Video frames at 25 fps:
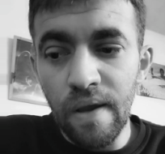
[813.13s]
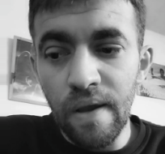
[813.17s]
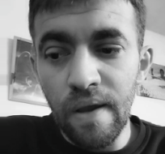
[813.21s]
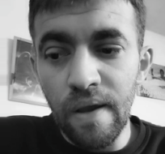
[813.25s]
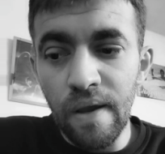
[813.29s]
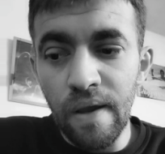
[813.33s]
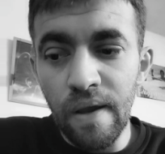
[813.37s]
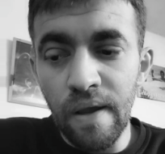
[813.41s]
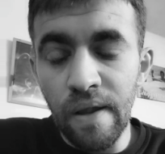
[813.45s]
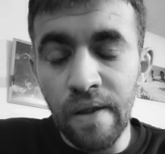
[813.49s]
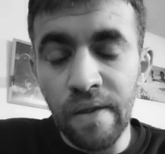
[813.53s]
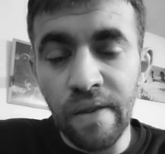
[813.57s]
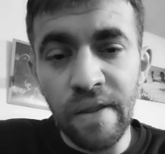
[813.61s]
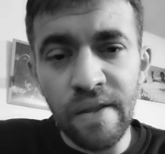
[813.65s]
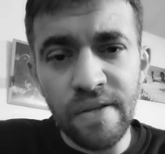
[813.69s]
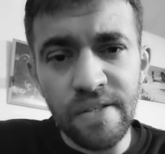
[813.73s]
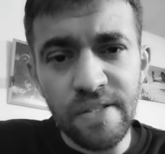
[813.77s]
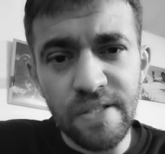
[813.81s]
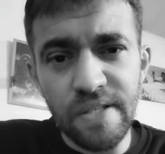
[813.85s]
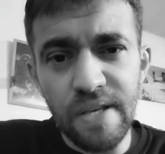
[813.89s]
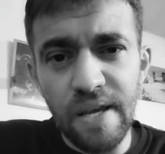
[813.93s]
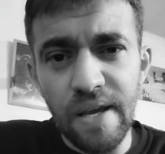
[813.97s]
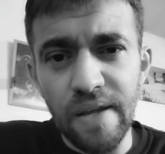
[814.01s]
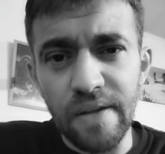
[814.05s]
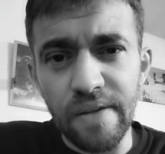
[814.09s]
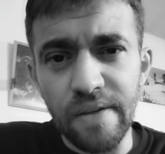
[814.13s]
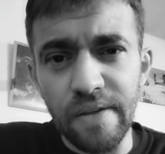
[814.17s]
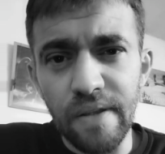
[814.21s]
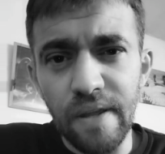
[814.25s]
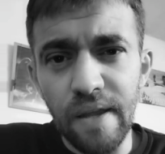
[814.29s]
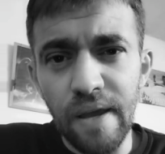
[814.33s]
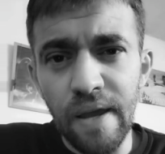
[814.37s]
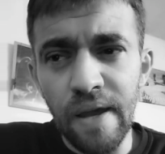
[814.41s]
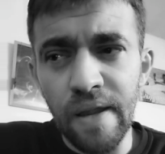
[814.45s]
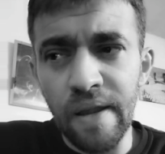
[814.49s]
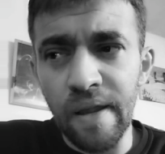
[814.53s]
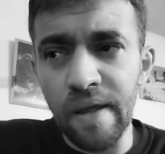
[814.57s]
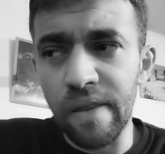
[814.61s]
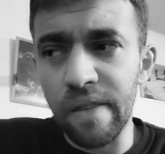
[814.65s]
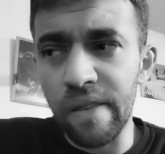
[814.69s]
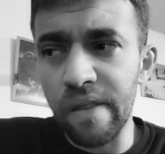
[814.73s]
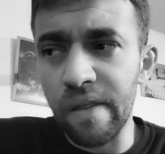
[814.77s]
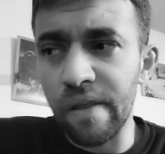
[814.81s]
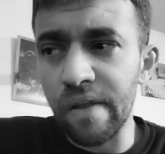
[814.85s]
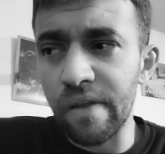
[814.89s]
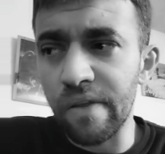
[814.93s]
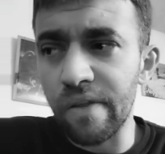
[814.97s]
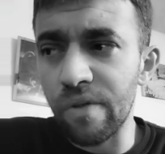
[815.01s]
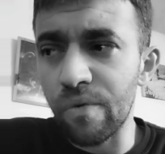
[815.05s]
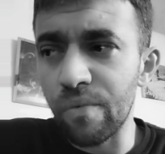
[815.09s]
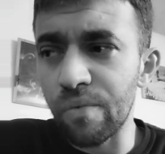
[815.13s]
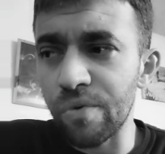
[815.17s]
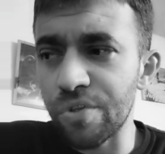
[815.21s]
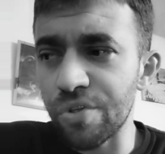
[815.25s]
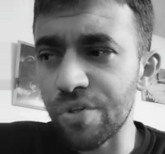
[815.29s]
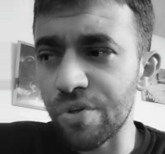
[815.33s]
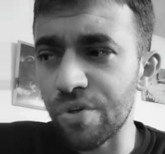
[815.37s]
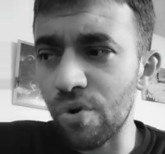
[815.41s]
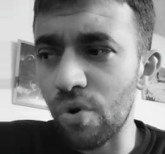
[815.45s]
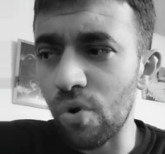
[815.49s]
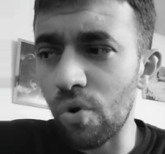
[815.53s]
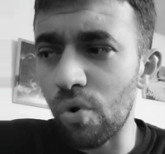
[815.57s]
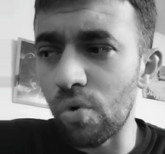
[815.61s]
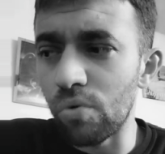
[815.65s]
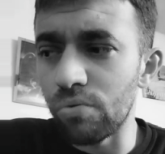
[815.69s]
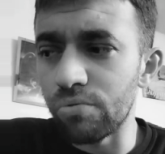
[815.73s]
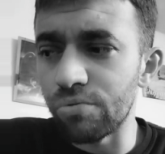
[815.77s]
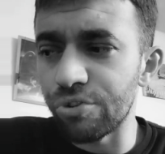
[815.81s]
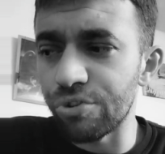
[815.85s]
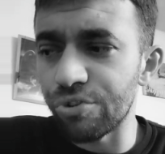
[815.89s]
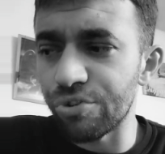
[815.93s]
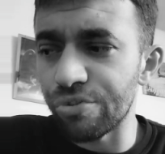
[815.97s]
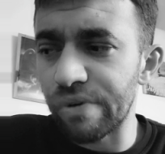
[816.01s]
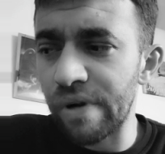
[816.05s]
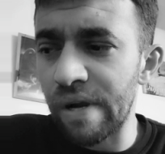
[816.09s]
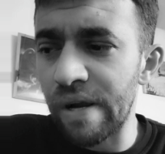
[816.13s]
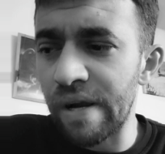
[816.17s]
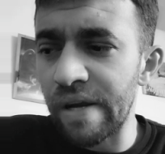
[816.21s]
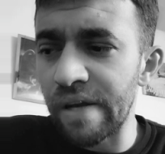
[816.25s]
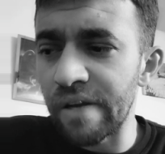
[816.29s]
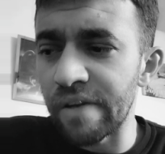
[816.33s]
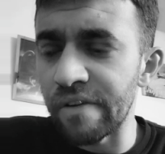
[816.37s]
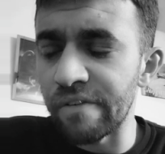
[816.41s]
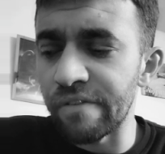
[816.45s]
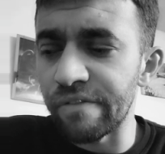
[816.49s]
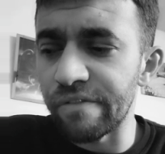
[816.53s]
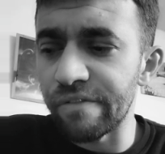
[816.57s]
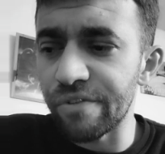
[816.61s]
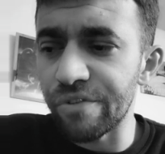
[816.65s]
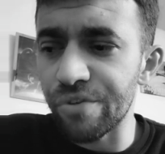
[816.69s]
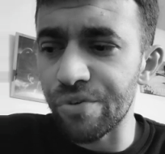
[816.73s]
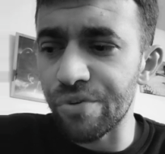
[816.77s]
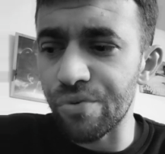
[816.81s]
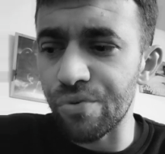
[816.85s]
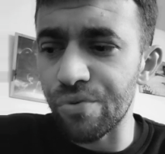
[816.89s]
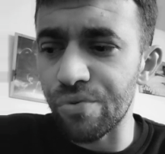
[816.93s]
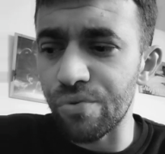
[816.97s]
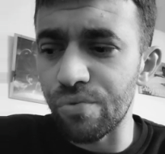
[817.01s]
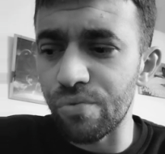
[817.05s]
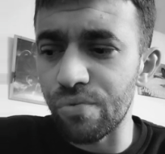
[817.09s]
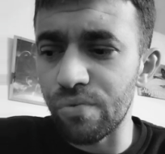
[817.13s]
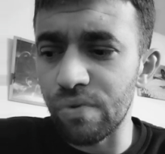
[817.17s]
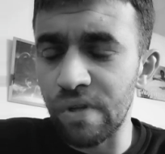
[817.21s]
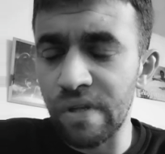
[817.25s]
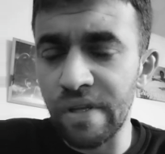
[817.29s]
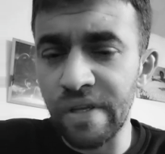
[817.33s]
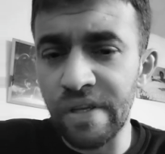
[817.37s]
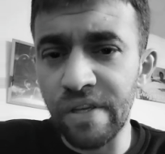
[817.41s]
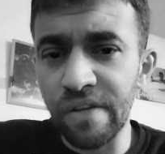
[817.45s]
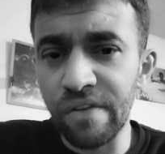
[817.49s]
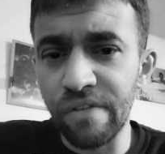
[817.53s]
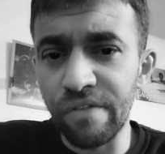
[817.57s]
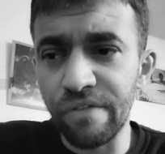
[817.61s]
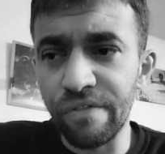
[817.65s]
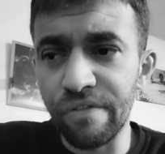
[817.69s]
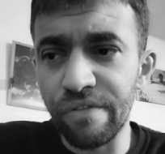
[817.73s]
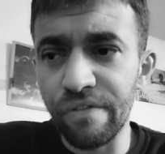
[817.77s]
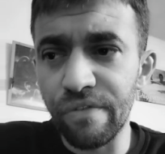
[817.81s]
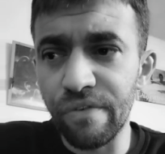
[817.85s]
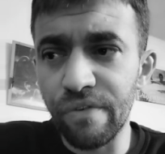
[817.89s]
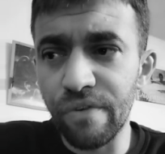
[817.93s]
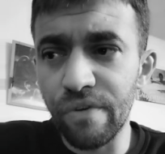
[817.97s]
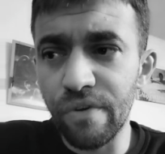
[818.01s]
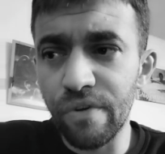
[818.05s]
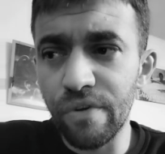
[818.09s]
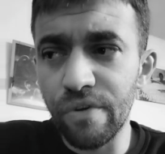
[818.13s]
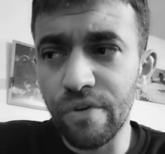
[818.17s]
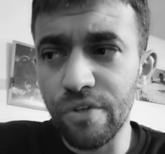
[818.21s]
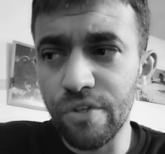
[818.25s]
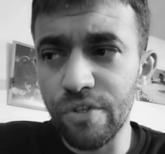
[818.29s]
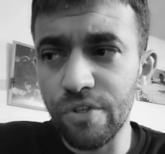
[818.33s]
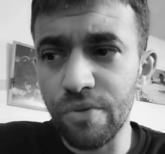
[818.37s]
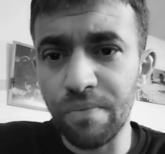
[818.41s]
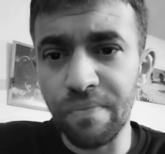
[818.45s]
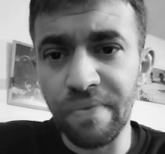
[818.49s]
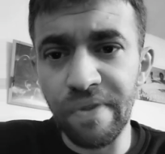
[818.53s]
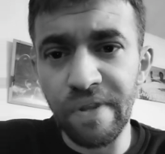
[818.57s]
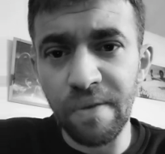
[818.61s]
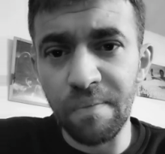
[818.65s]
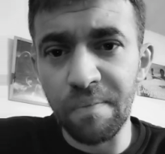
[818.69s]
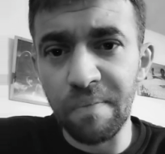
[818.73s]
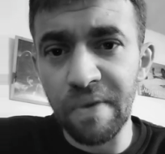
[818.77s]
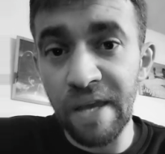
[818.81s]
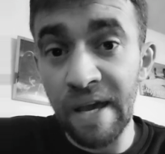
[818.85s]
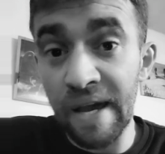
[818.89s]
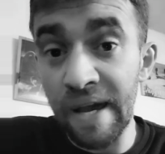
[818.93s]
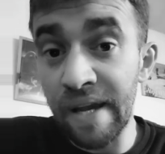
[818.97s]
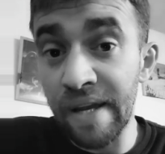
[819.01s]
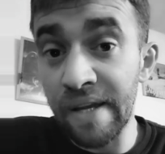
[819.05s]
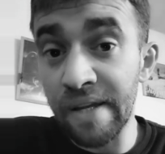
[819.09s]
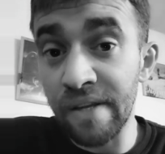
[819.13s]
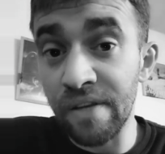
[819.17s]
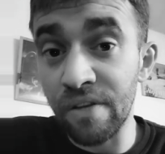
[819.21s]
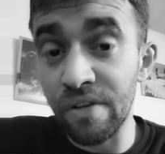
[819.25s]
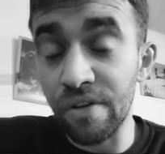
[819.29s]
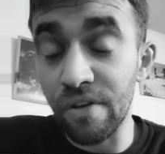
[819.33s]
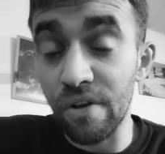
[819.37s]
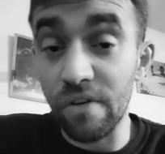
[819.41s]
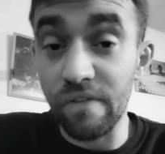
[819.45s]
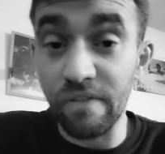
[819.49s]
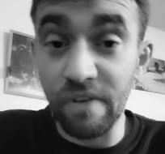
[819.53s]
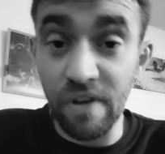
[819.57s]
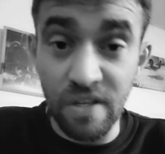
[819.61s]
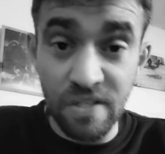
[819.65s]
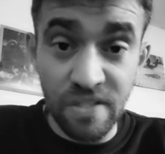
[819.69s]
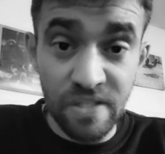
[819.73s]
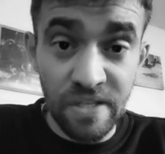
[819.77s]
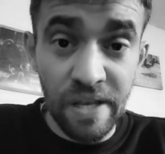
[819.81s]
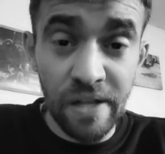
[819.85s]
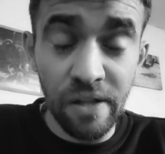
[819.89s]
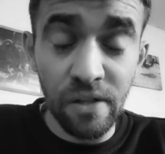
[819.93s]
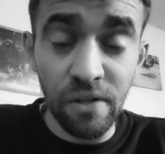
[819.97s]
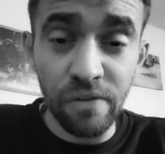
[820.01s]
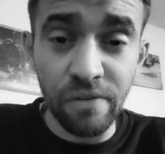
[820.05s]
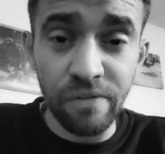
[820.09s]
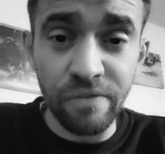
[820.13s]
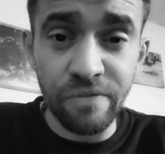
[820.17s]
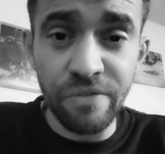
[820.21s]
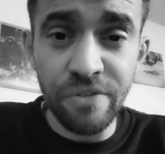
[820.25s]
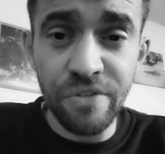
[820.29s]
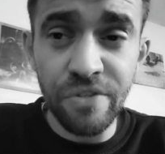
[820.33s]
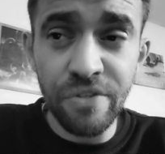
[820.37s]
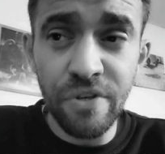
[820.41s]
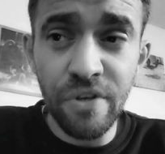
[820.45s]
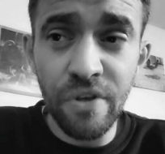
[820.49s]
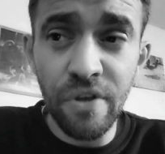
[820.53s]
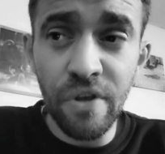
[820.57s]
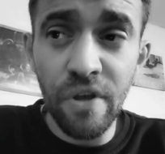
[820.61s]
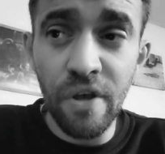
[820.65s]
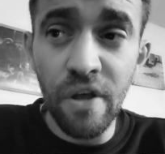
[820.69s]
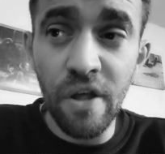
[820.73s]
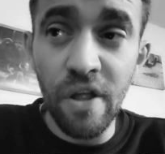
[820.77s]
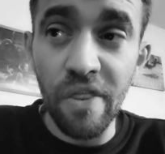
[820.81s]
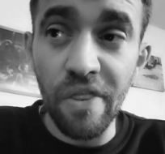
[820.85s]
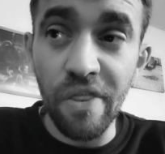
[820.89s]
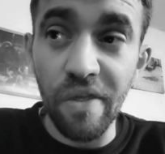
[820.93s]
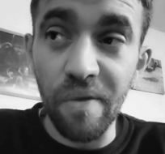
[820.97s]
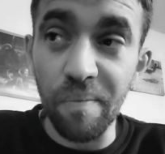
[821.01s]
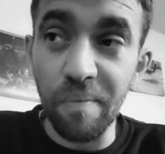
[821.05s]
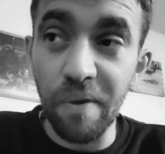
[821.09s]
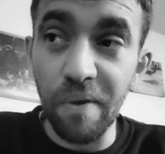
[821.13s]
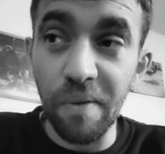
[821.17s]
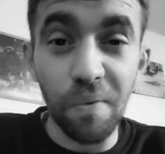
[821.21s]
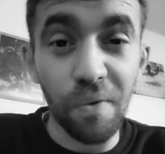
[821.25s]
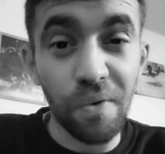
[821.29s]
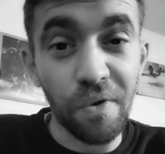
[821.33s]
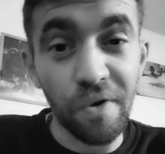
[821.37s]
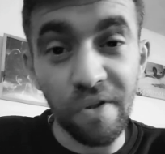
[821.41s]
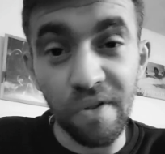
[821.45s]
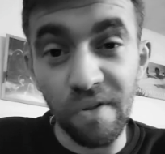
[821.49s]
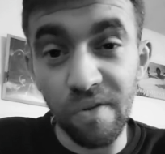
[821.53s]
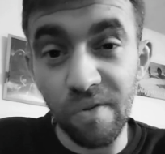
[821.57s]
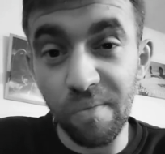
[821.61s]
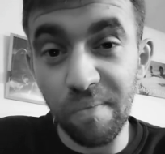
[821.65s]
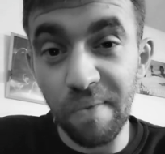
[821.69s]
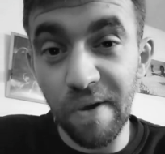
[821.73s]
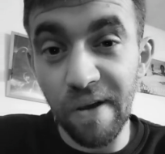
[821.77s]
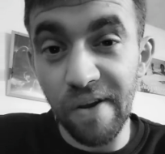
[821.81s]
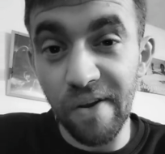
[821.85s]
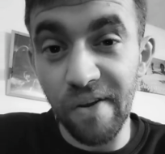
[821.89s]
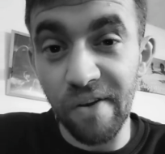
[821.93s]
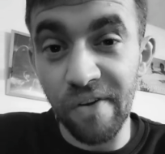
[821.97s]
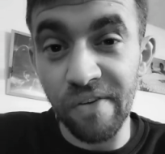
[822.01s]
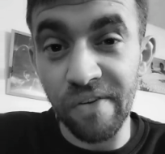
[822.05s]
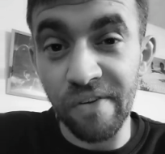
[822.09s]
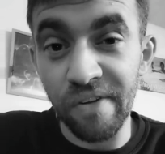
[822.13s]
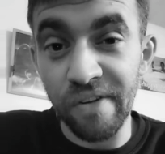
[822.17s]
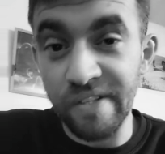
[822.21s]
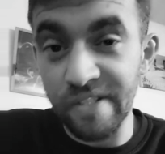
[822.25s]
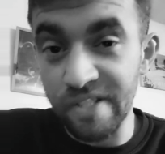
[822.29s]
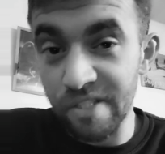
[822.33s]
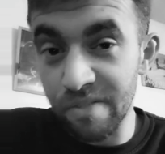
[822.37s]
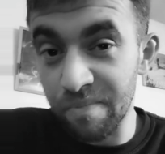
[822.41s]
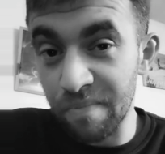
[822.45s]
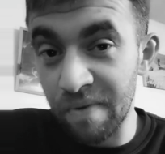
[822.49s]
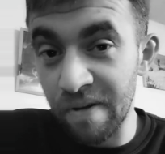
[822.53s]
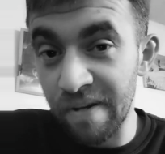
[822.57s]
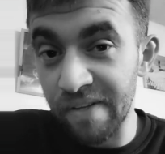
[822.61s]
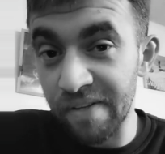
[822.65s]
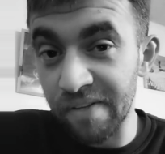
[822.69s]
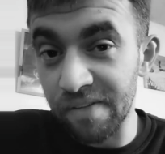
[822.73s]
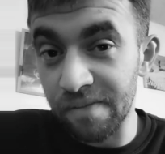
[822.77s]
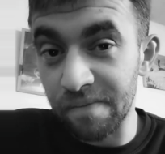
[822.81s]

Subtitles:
And that's sad, and I think that we should all strive to leave something behind of ourselves that people can look back on and smile